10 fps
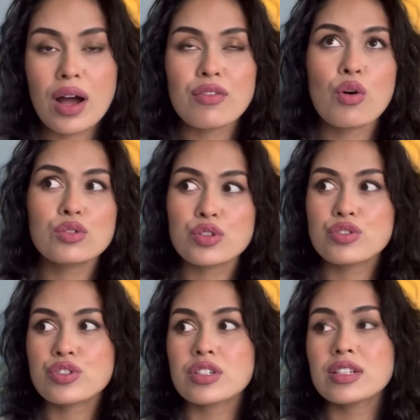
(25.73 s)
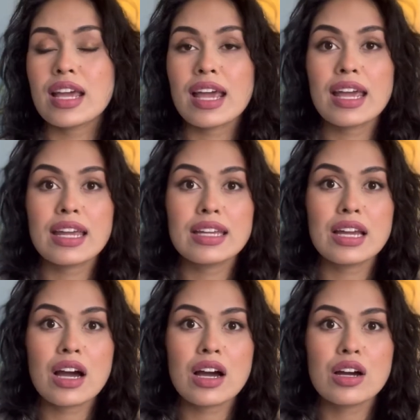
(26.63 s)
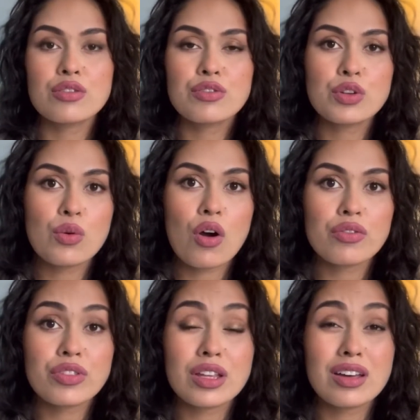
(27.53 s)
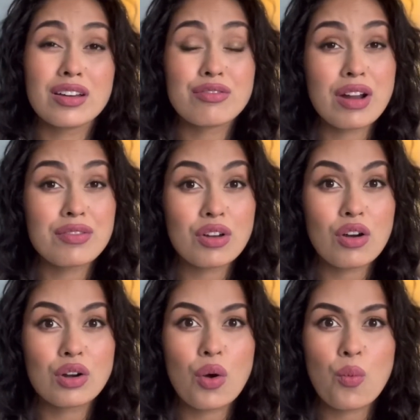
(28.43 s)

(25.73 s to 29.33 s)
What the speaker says: I've also just done a review of the Revlon